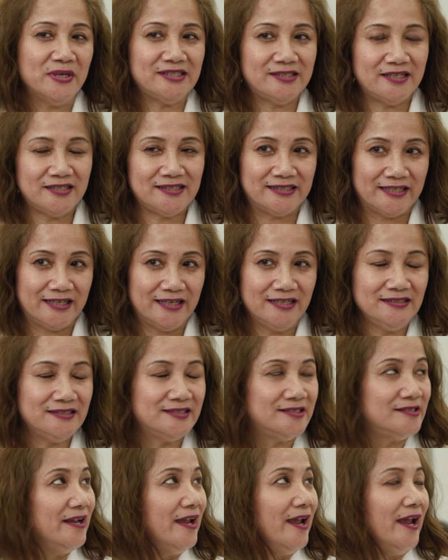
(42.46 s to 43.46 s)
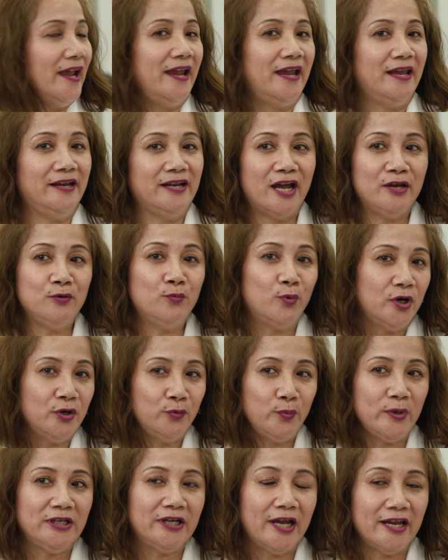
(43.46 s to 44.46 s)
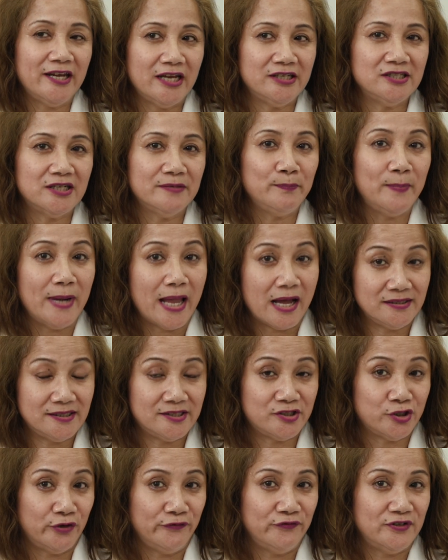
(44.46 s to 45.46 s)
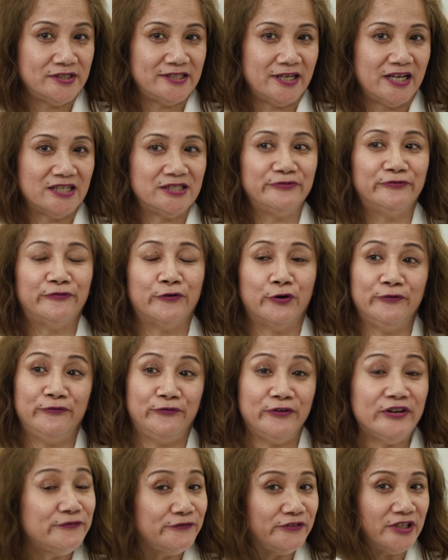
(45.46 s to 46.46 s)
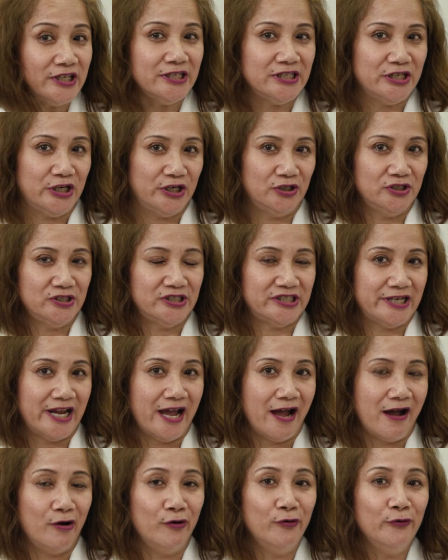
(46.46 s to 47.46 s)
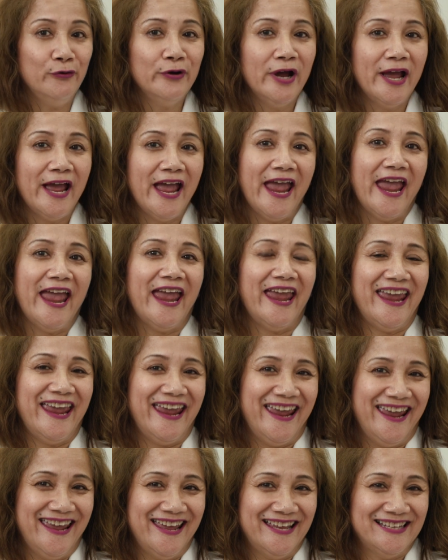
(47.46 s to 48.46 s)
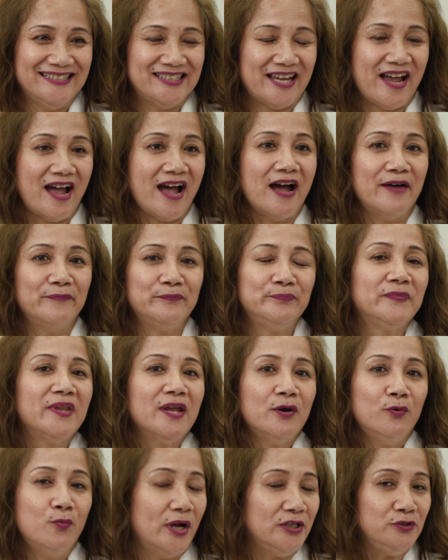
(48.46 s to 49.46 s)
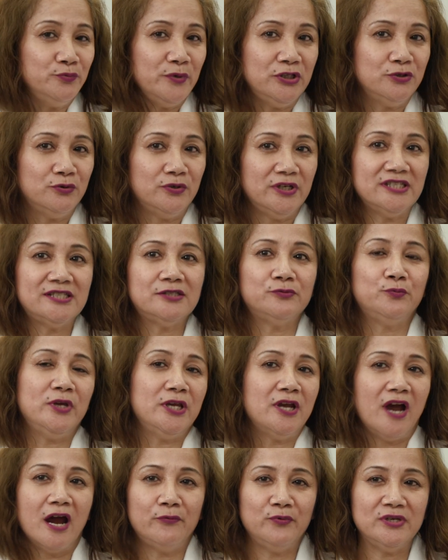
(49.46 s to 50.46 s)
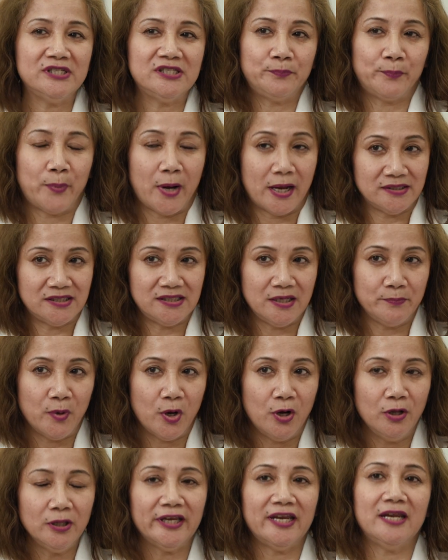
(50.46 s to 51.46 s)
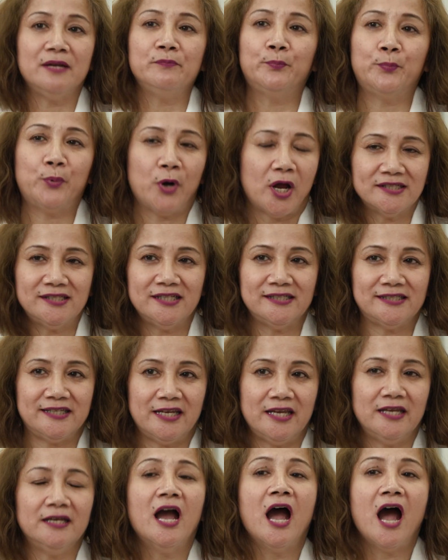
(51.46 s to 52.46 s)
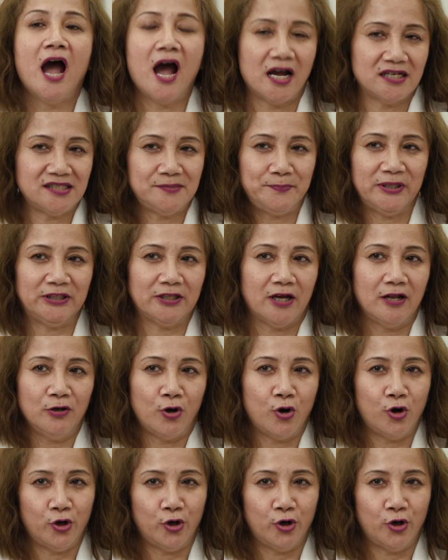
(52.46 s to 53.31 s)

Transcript: assistant and I work with Canadian Blood Services for 15 years now. And um, what we do is we are responsible in processing hospital